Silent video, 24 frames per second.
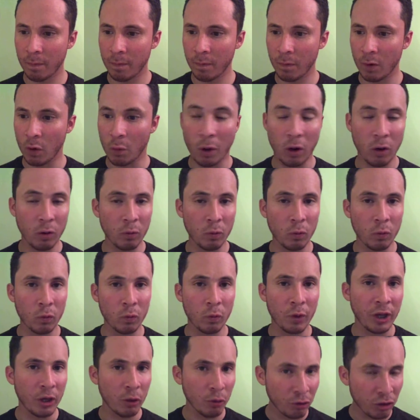Well,
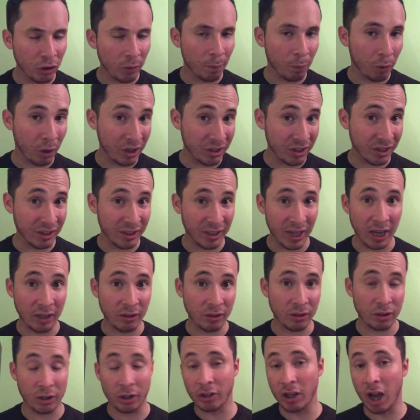we use the present
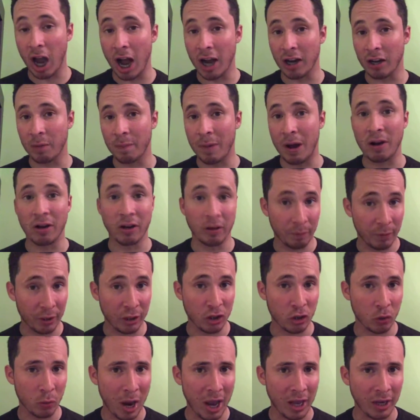tense to talk about
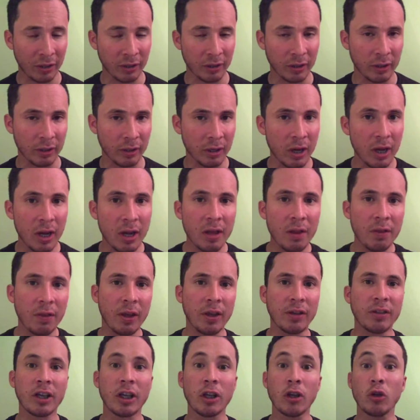habituality,
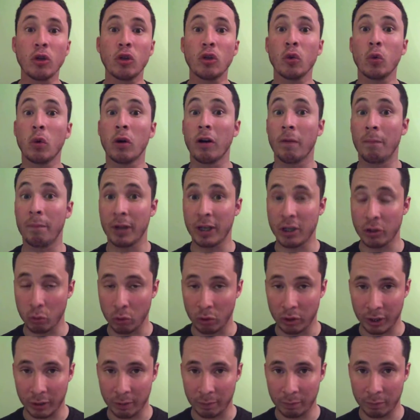things that you do
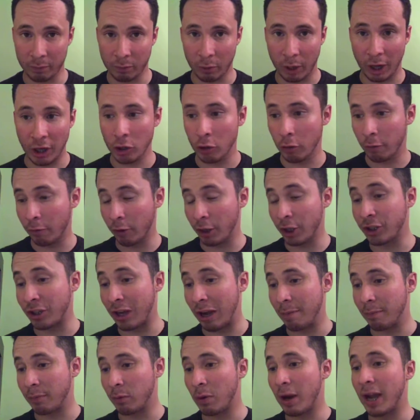habitually, right? So for
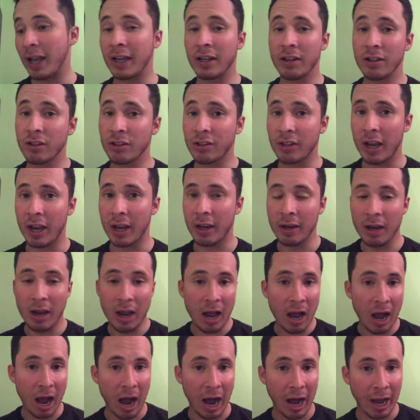example, I can say,
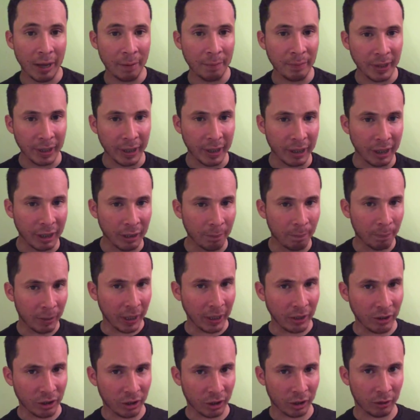I'm eating
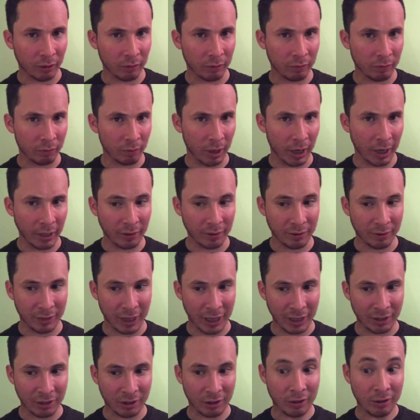pizza, right?
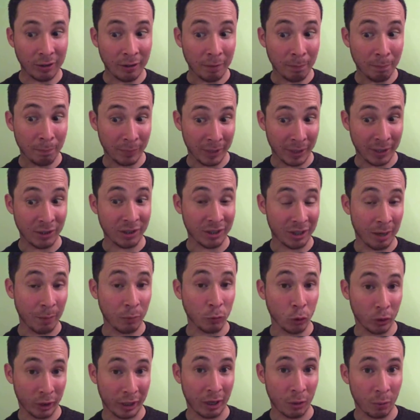That means that I'm
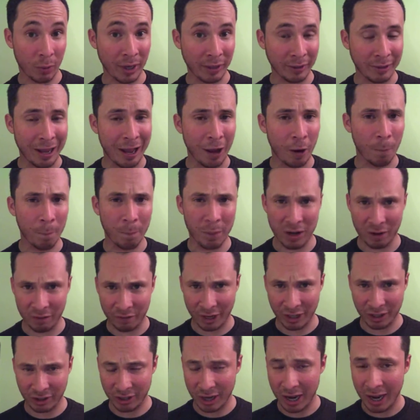doing it right now. But if I
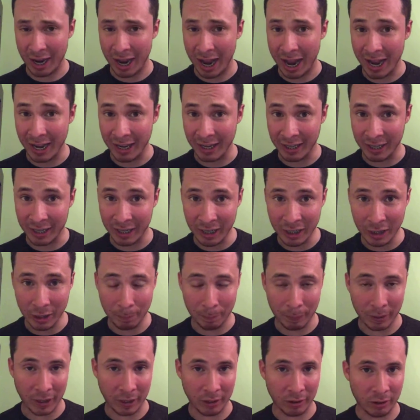say I eat
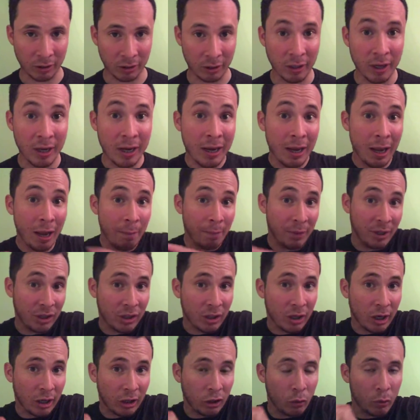pizza, it means
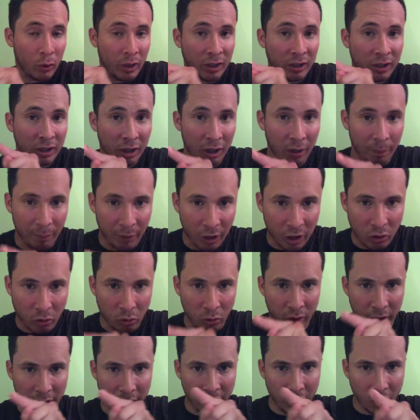that I do it
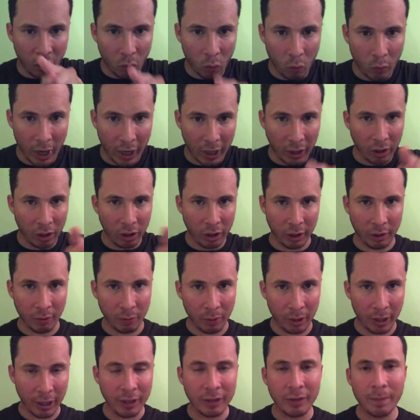habitually, regularly,
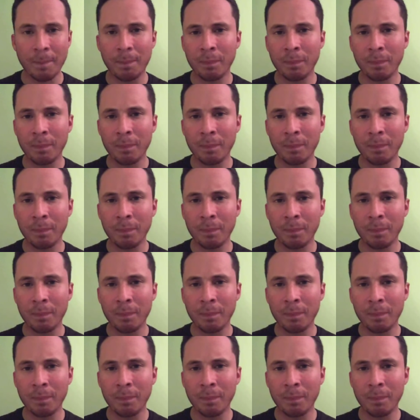right?